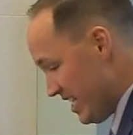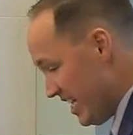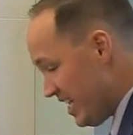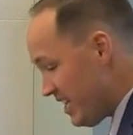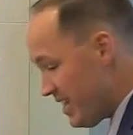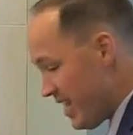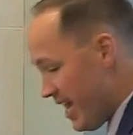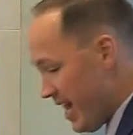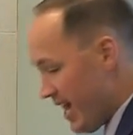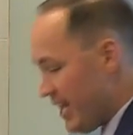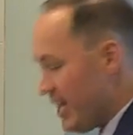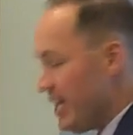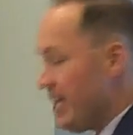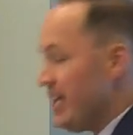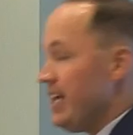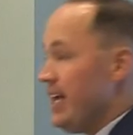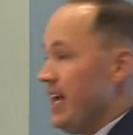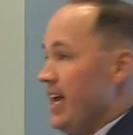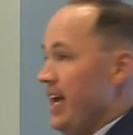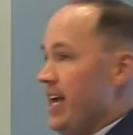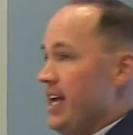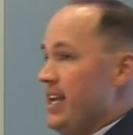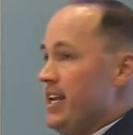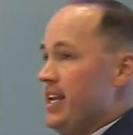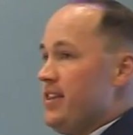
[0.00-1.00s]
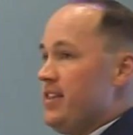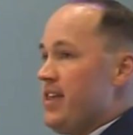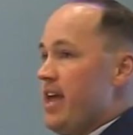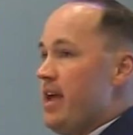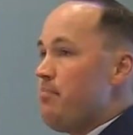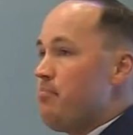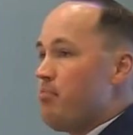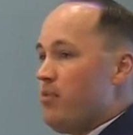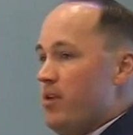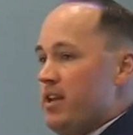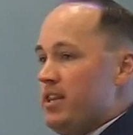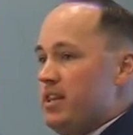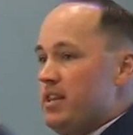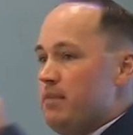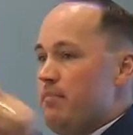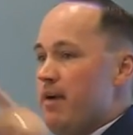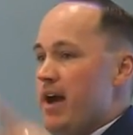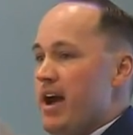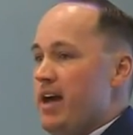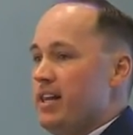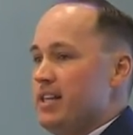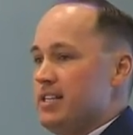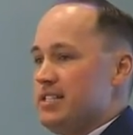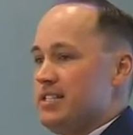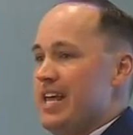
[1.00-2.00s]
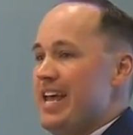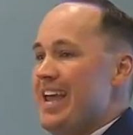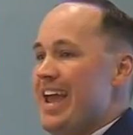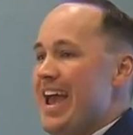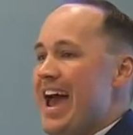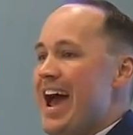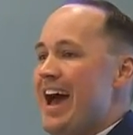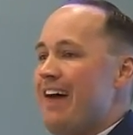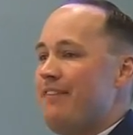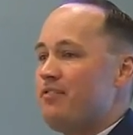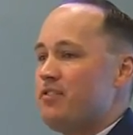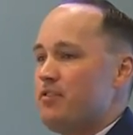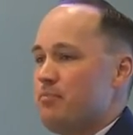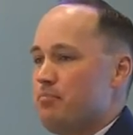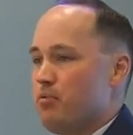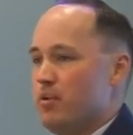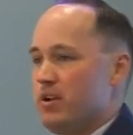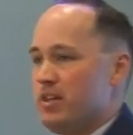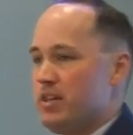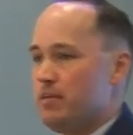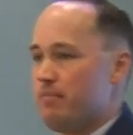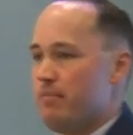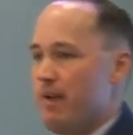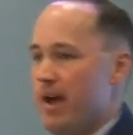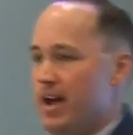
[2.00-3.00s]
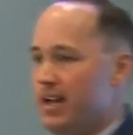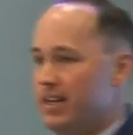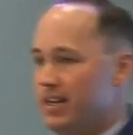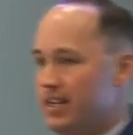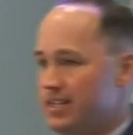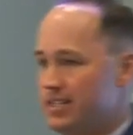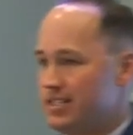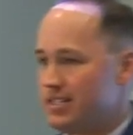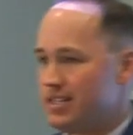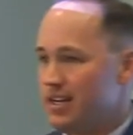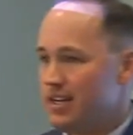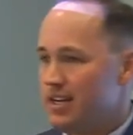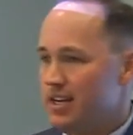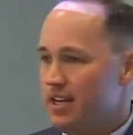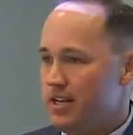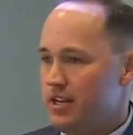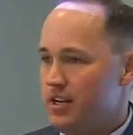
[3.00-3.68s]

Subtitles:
did that. And they print the ballots. They have to print the ballots.